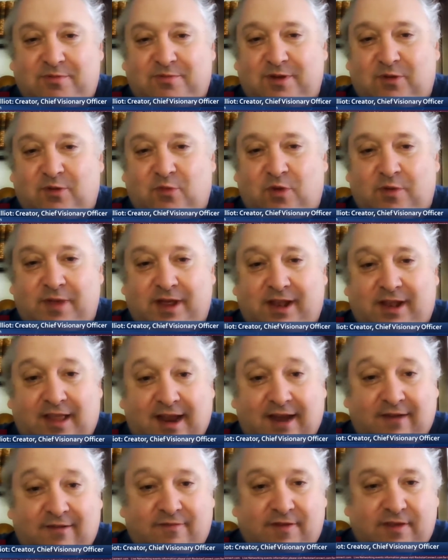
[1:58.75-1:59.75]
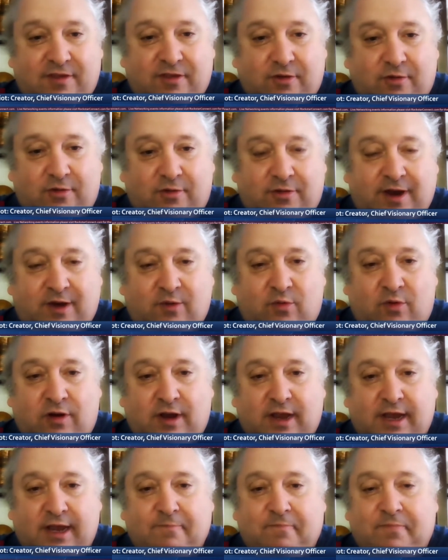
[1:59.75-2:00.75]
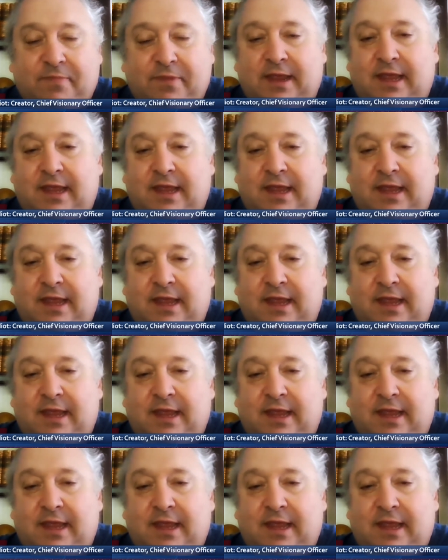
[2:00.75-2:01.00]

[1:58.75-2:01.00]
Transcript: There will be a lot of physical networking.